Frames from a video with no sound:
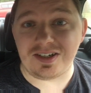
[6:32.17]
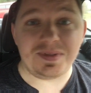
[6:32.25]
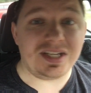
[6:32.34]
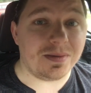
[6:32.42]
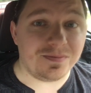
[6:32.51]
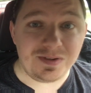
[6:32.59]
that'll
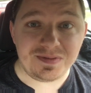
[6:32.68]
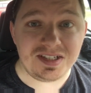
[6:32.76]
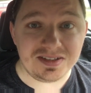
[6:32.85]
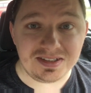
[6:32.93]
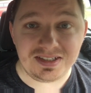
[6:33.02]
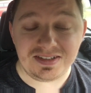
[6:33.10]
become
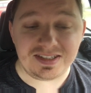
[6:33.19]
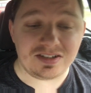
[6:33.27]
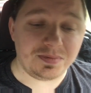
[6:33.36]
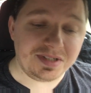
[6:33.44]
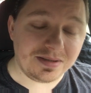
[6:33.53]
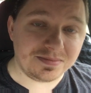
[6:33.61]
15 leads,
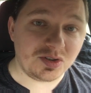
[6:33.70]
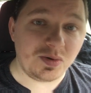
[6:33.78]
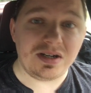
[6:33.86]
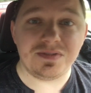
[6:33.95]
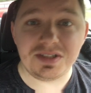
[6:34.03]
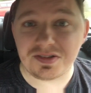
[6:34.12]
that'll become
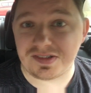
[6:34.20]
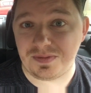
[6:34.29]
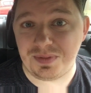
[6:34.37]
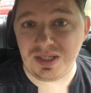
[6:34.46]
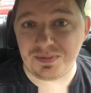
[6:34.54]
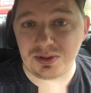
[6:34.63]
12
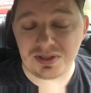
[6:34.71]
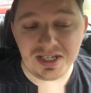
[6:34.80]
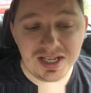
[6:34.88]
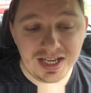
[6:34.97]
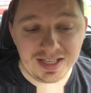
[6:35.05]
interested people,